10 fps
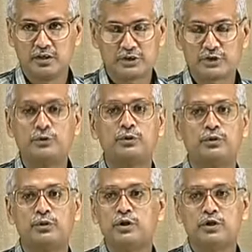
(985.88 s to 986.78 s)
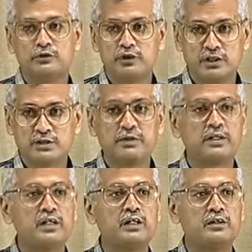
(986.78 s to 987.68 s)
So really
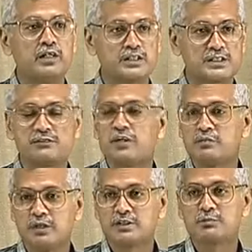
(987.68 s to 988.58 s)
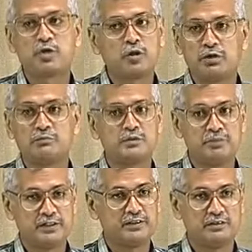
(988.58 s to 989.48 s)
speaking, it is very much problem
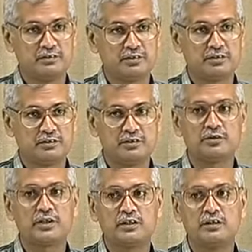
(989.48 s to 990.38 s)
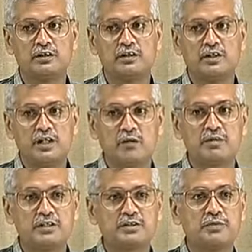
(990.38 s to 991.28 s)
dependent, okay. I
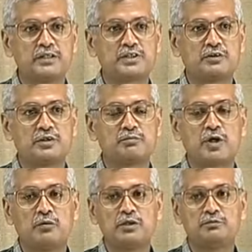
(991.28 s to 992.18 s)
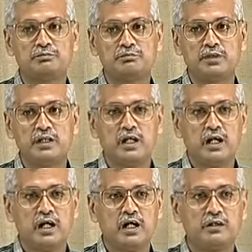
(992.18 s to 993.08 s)
mean, it depends on the problem,
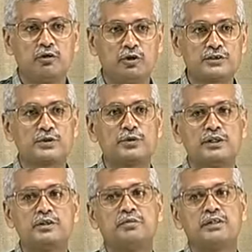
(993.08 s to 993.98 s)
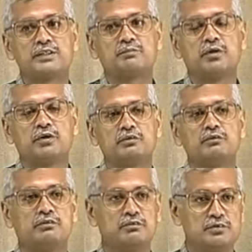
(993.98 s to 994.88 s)
and also it depends upon
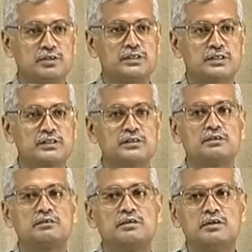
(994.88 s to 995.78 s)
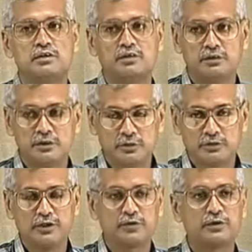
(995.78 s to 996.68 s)
certain neural
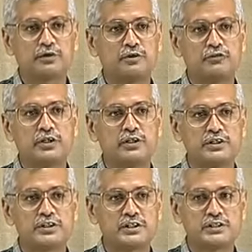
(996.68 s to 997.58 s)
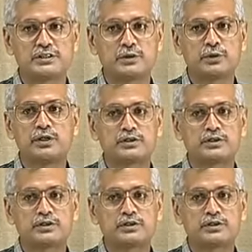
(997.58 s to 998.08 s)
network configurations, okay.